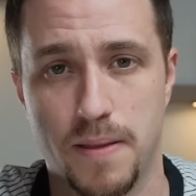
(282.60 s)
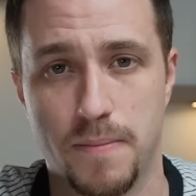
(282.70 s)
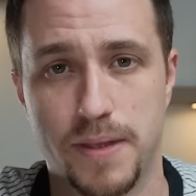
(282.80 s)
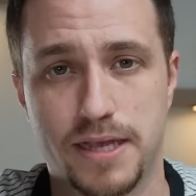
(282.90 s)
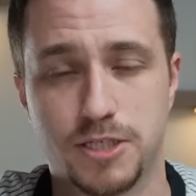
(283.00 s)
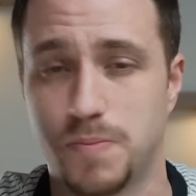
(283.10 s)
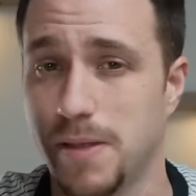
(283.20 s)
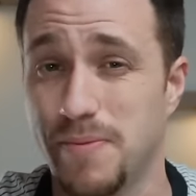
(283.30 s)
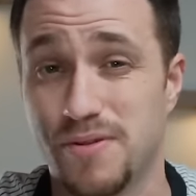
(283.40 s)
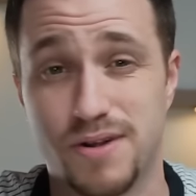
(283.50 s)
because
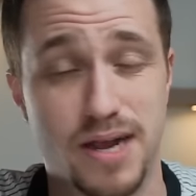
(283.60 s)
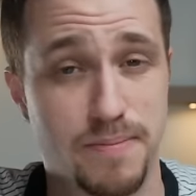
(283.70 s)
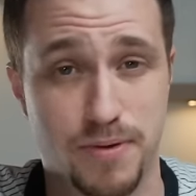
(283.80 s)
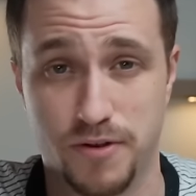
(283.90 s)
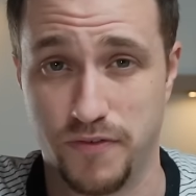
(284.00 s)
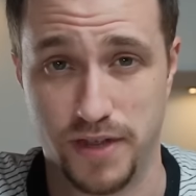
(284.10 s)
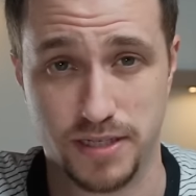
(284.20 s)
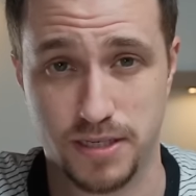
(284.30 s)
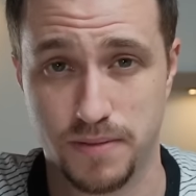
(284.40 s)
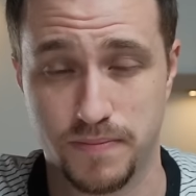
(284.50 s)
people are not
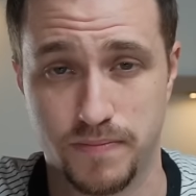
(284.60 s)
perfect.